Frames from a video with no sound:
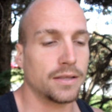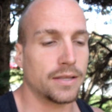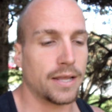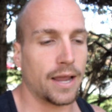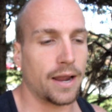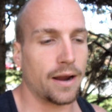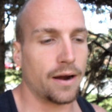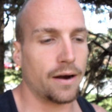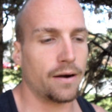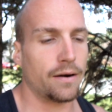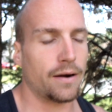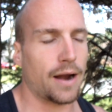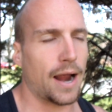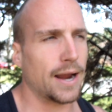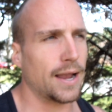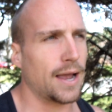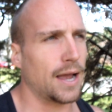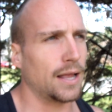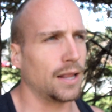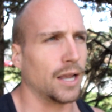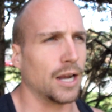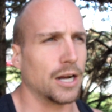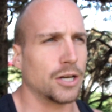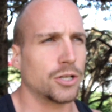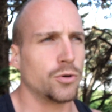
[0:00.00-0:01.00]
there. I
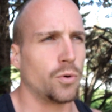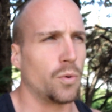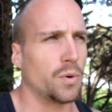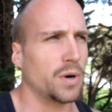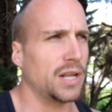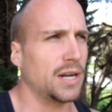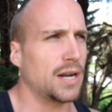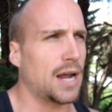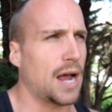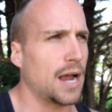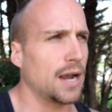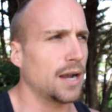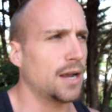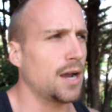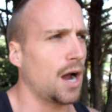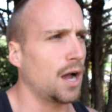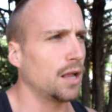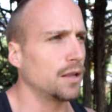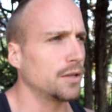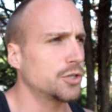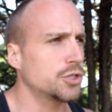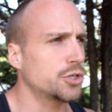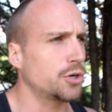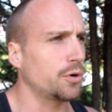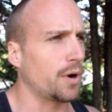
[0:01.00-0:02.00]
got like 29
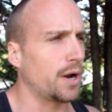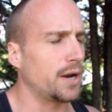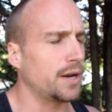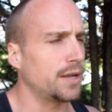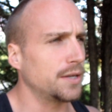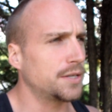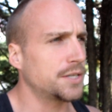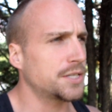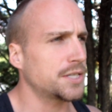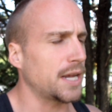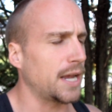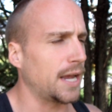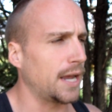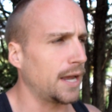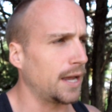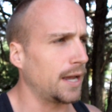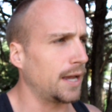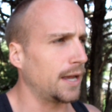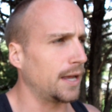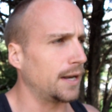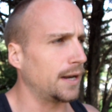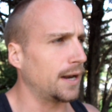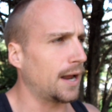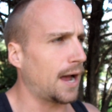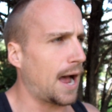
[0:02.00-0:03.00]
college credits,
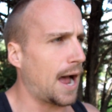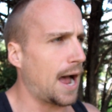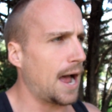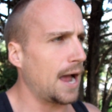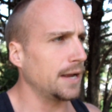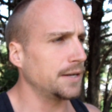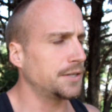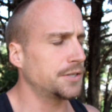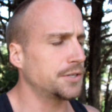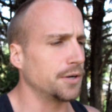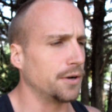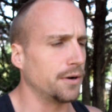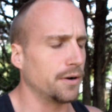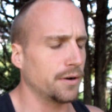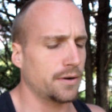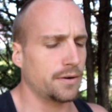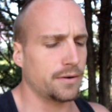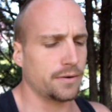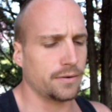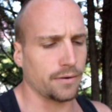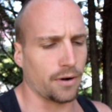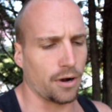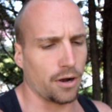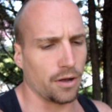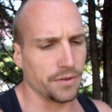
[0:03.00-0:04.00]
and I
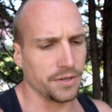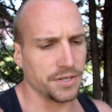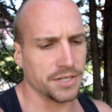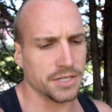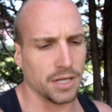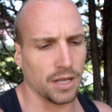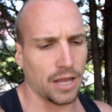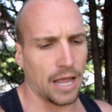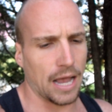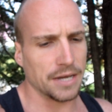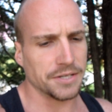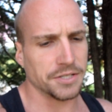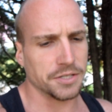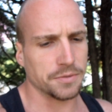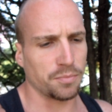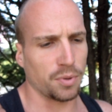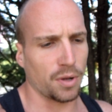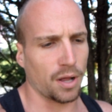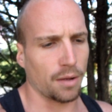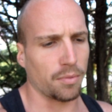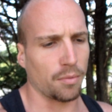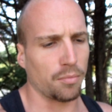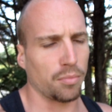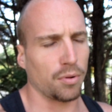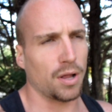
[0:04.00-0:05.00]
took all these classes,
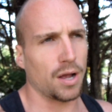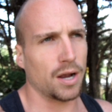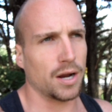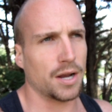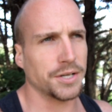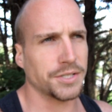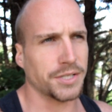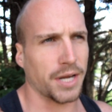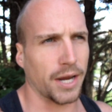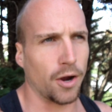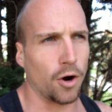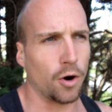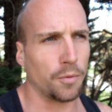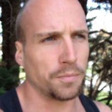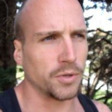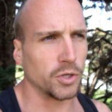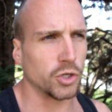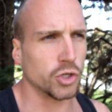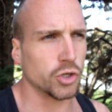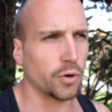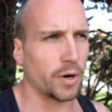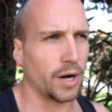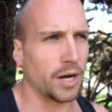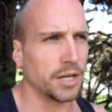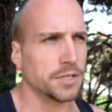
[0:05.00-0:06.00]
blah, blah, blah, because I hoped to
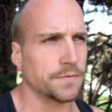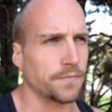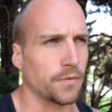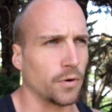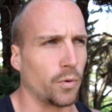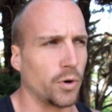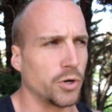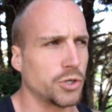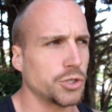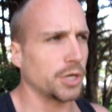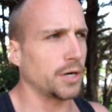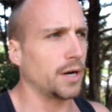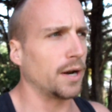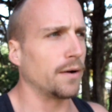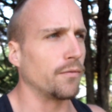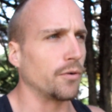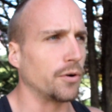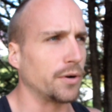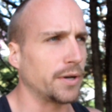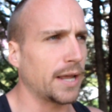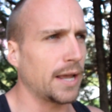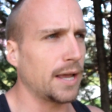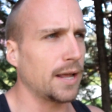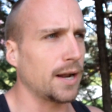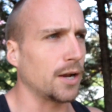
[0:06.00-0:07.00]
transfer, which I never
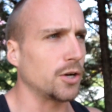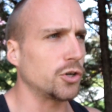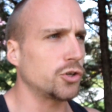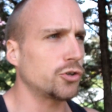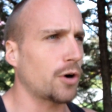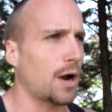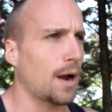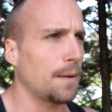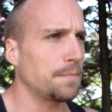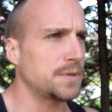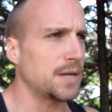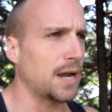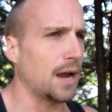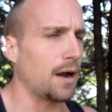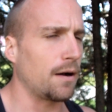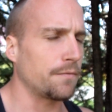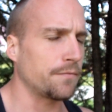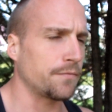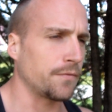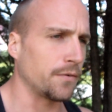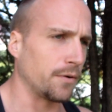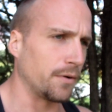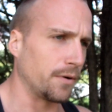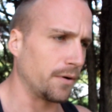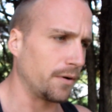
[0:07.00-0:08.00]
did. I dropped out
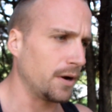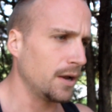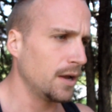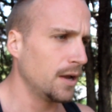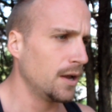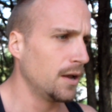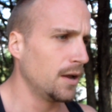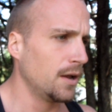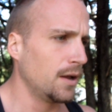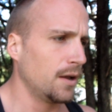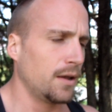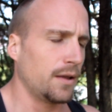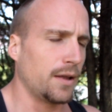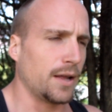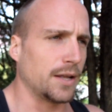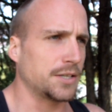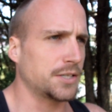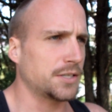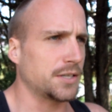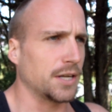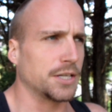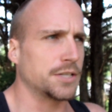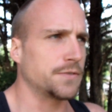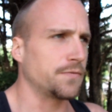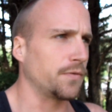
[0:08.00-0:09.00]

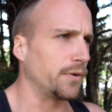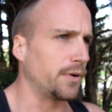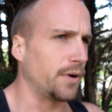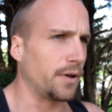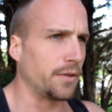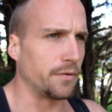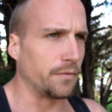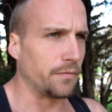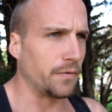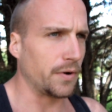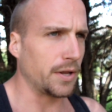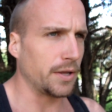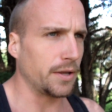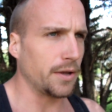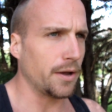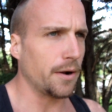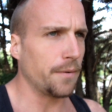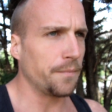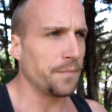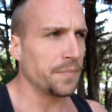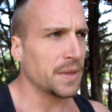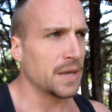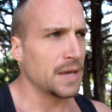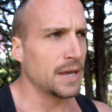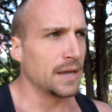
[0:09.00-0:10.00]
that's for another video.
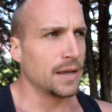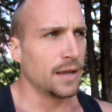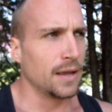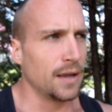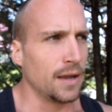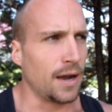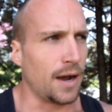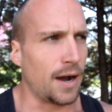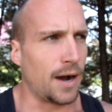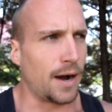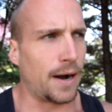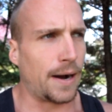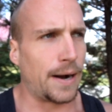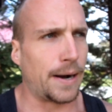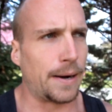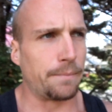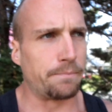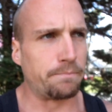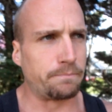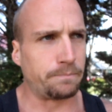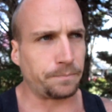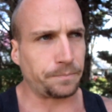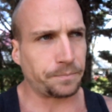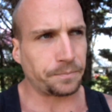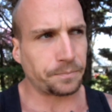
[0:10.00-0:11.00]

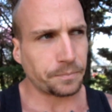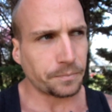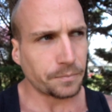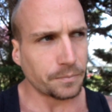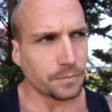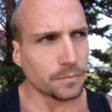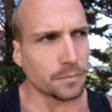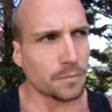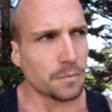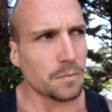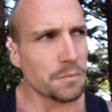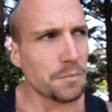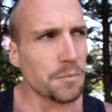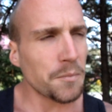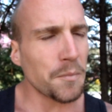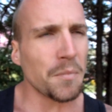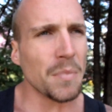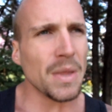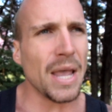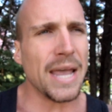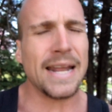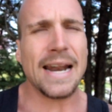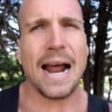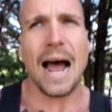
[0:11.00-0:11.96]
And